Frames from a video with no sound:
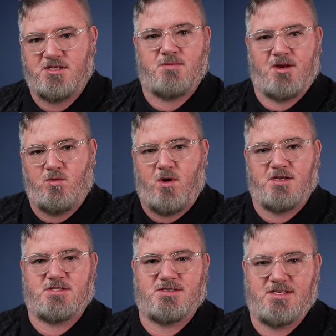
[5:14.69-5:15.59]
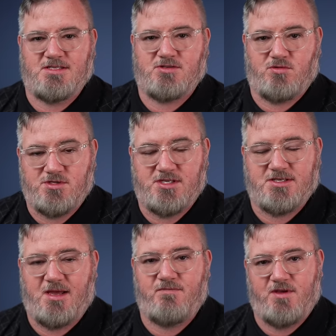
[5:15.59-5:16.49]
somebody who watches these cruising
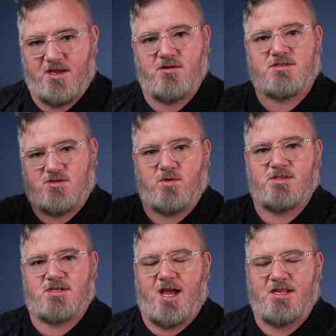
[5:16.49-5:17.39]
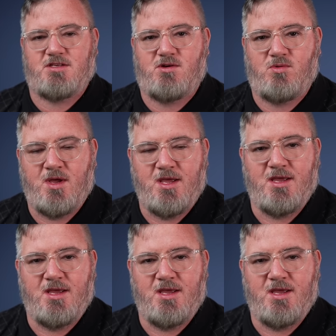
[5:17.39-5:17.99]
type videos, the ones that I do,